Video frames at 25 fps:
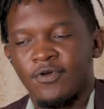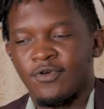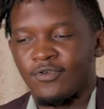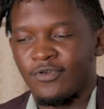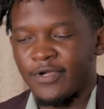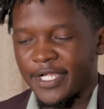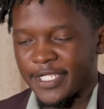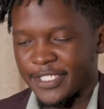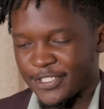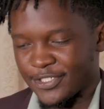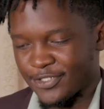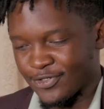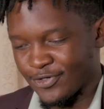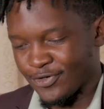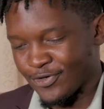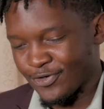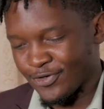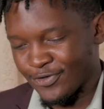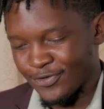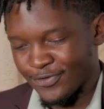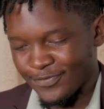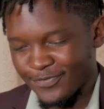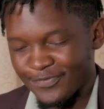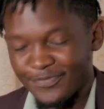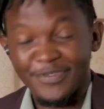So
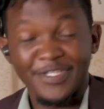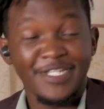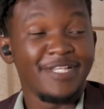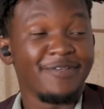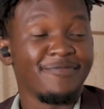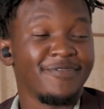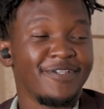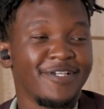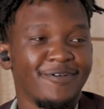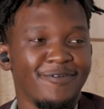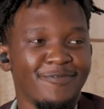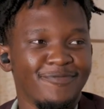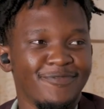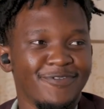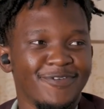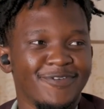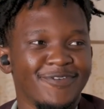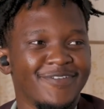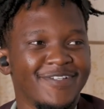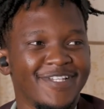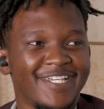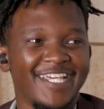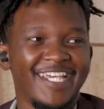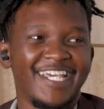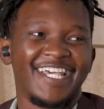let me help you
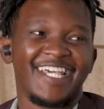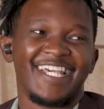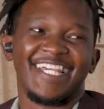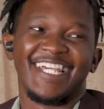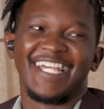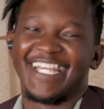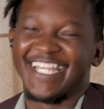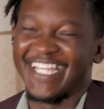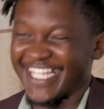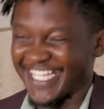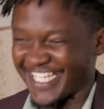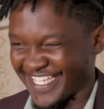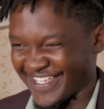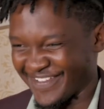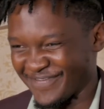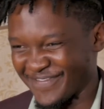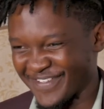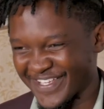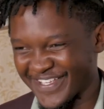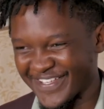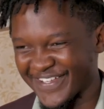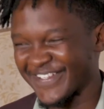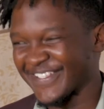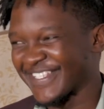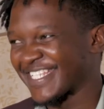because
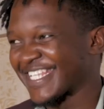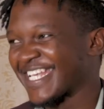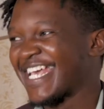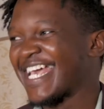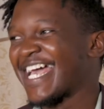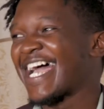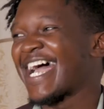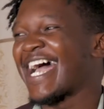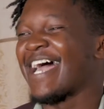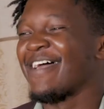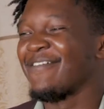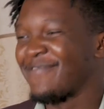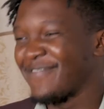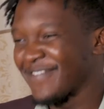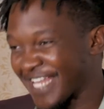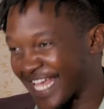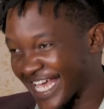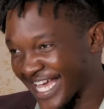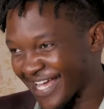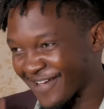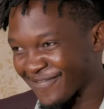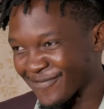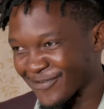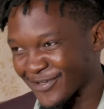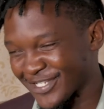I feel like I've
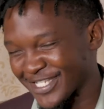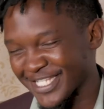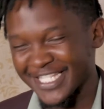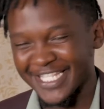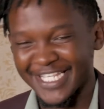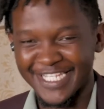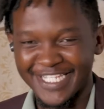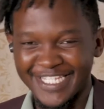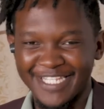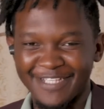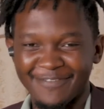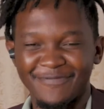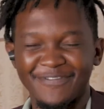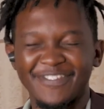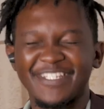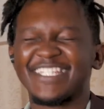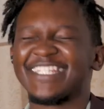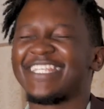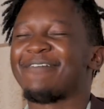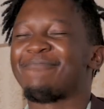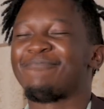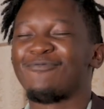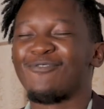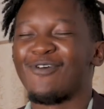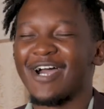gotten the steps. Step
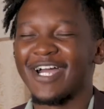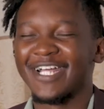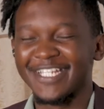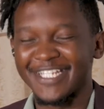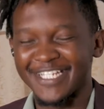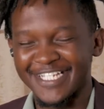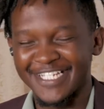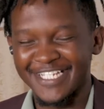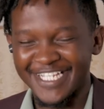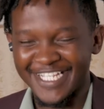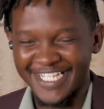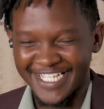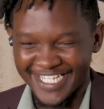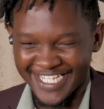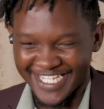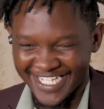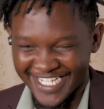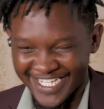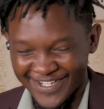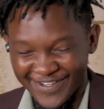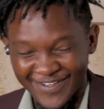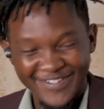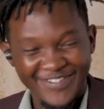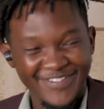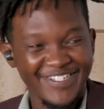one, go to
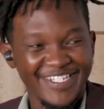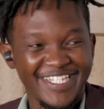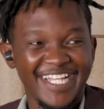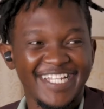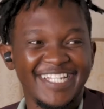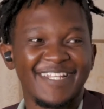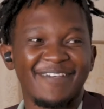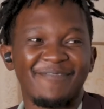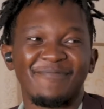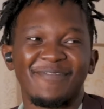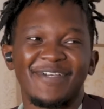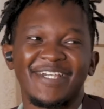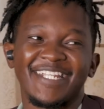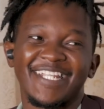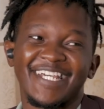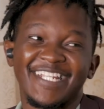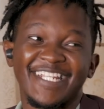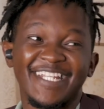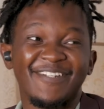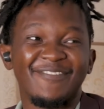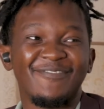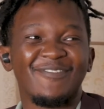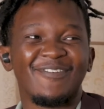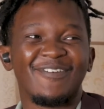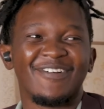Datamine and enroll.
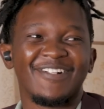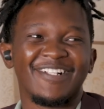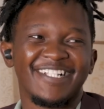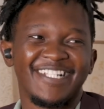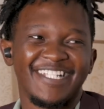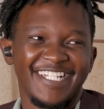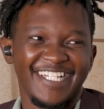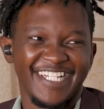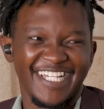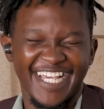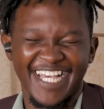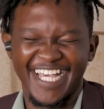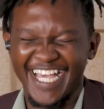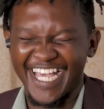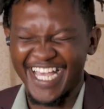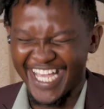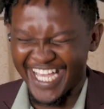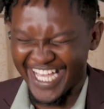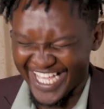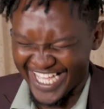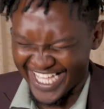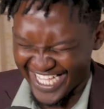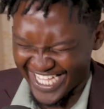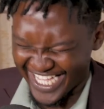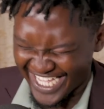
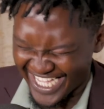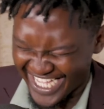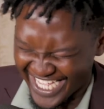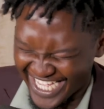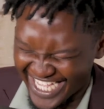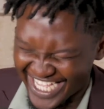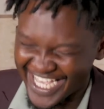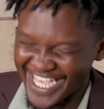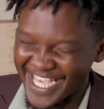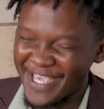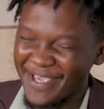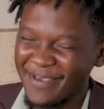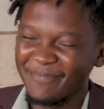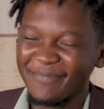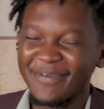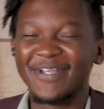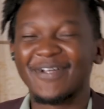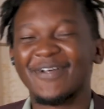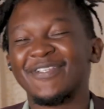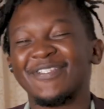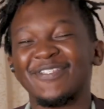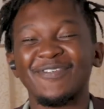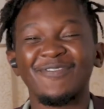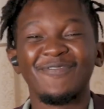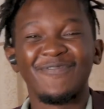Because you'll
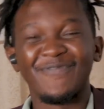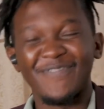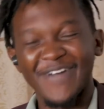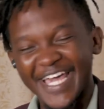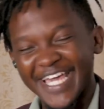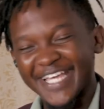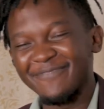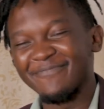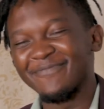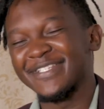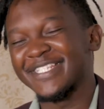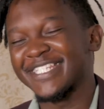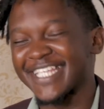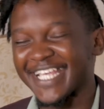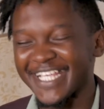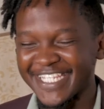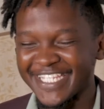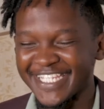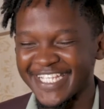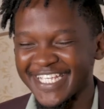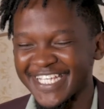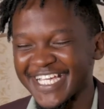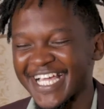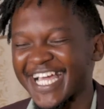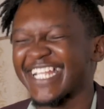find Mr. Singh and
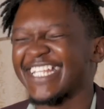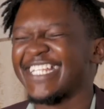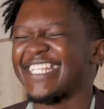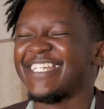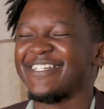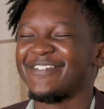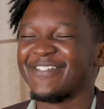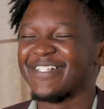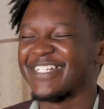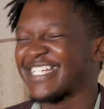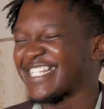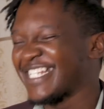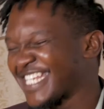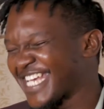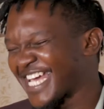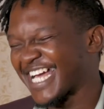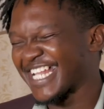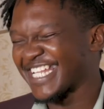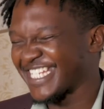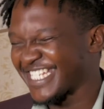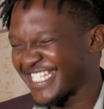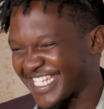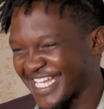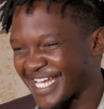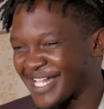he'll clearly tell
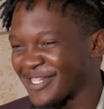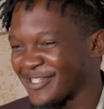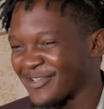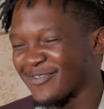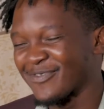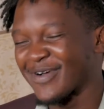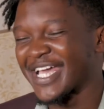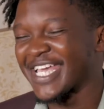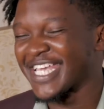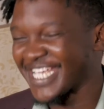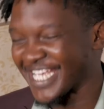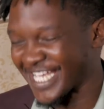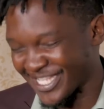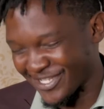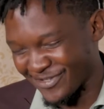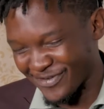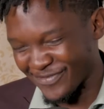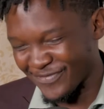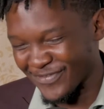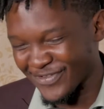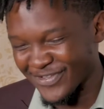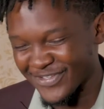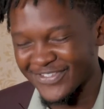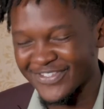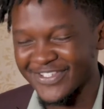you why he has refused to
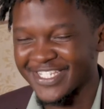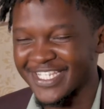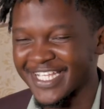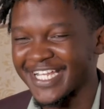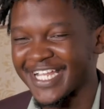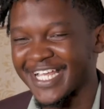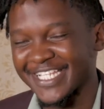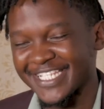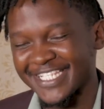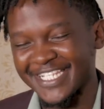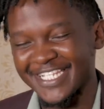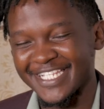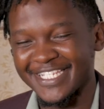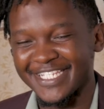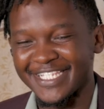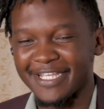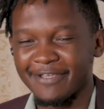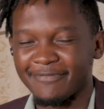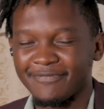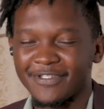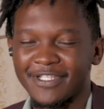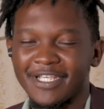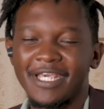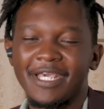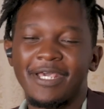tell us these steps.
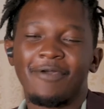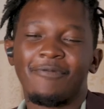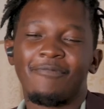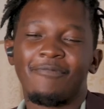But